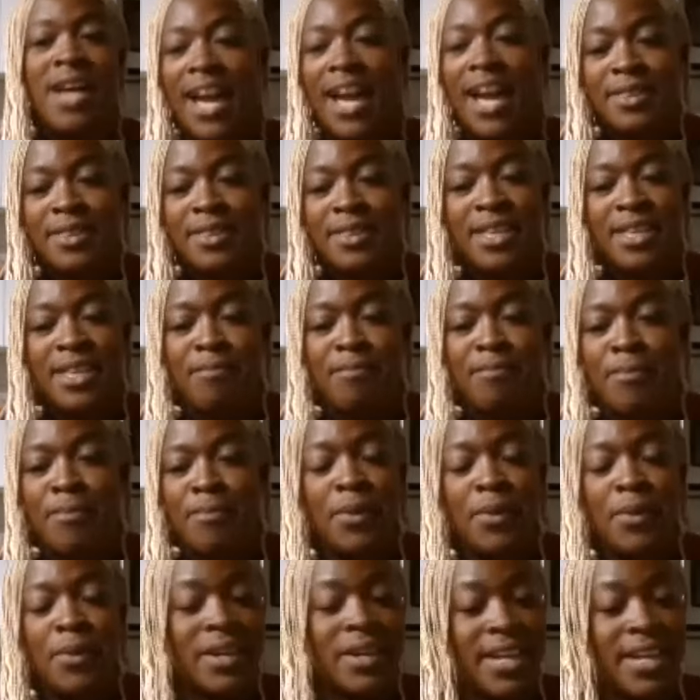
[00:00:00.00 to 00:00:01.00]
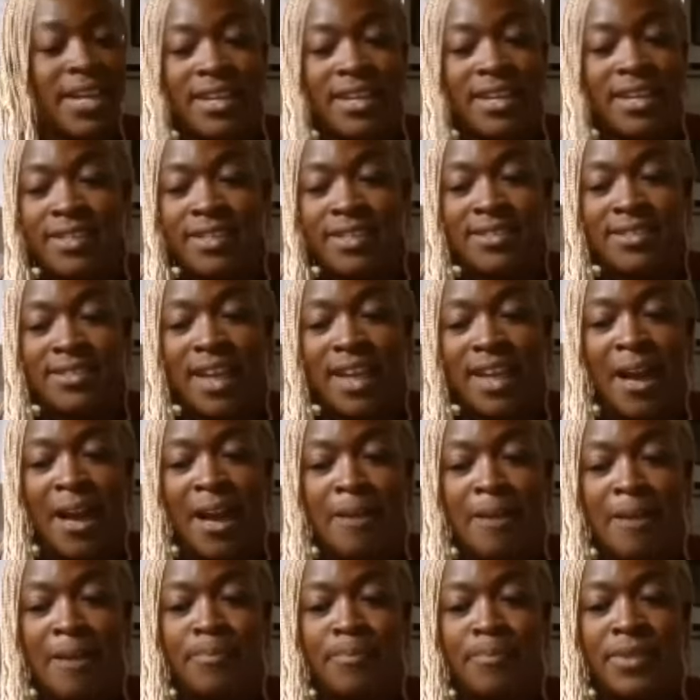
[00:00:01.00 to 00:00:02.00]
I think my book is
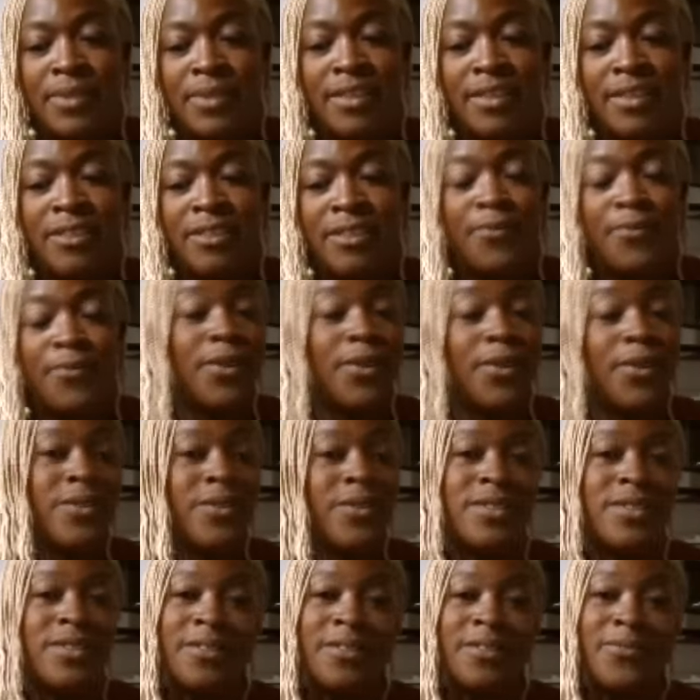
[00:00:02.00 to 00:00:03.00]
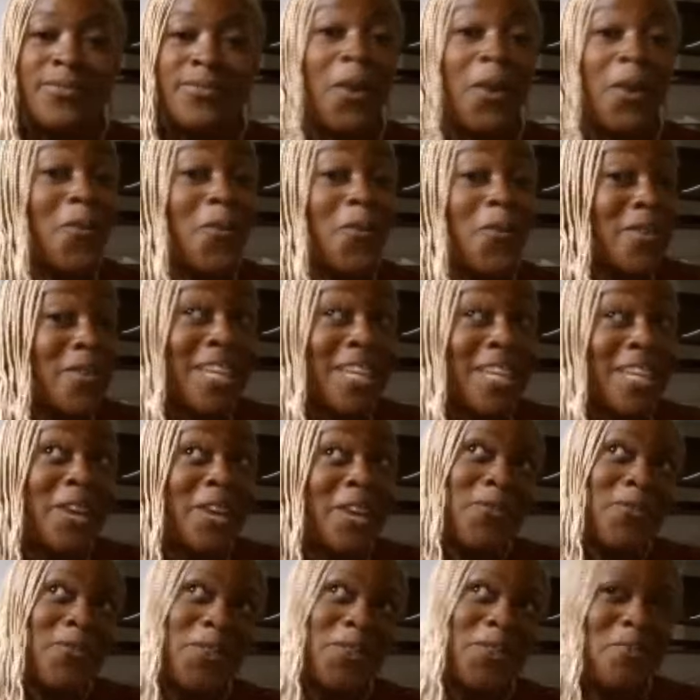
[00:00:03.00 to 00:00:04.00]
um, the first of hopefully a
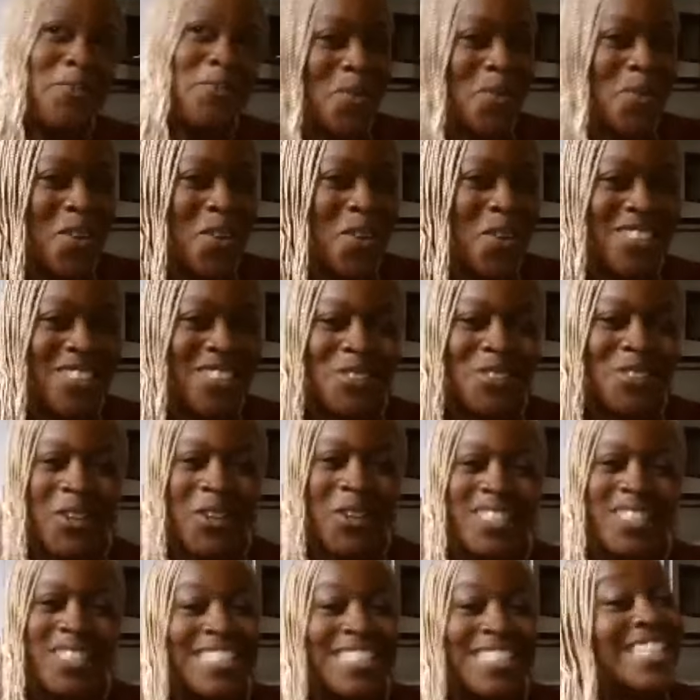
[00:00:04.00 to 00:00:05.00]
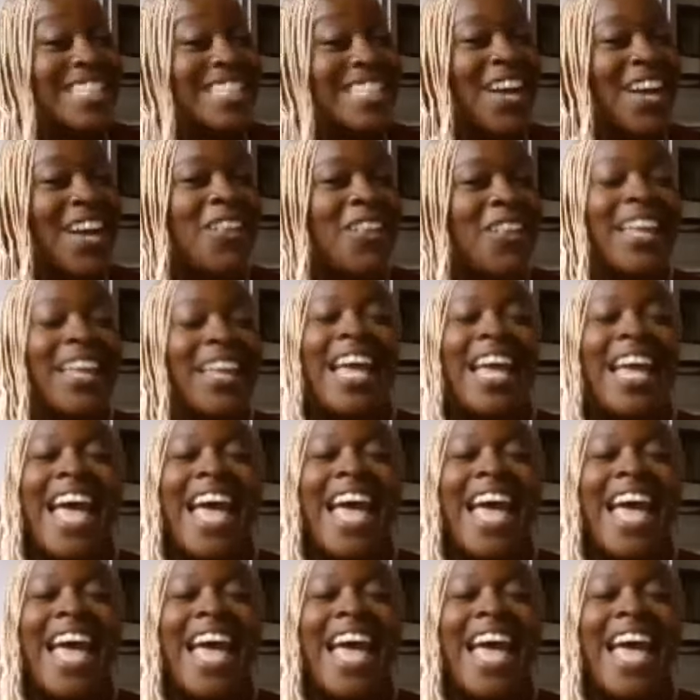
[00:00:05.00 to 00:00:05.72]
few more stories to tell.